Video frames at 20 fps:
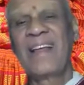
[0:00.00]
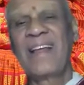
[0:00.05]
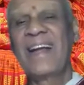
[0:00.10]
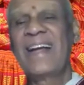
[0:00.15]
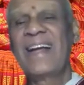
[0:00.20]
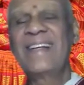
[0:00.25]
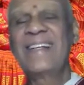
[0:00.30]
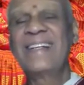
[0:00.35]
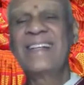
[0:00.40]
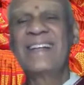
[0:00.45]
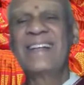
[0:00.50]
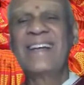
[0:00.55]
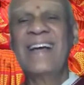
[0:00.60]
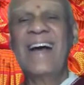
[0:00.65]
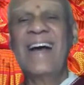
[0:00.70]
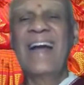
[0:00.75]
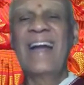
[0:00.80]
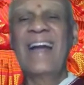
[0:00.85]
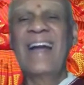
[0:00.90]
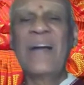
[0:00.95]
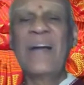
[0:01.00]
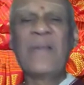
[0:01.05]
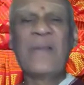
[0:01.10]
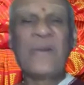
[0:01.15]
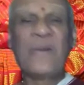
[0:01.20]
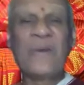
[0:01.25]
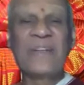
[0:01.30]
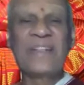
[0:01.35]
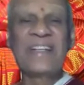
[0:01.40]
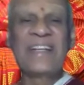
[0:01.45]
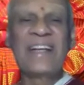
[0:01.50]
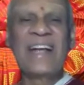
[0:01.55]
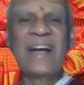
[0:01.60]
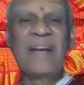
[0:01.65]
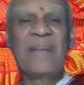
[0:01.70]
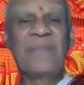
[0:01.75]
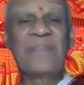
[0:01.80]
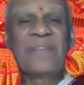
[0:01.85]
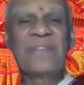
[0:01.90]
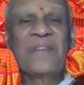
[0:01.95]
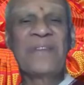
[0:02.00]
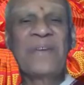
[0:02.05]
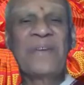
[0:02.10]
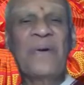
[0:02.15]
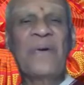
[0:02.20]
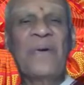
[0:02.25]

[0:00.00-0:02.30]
Right? And now the question comes,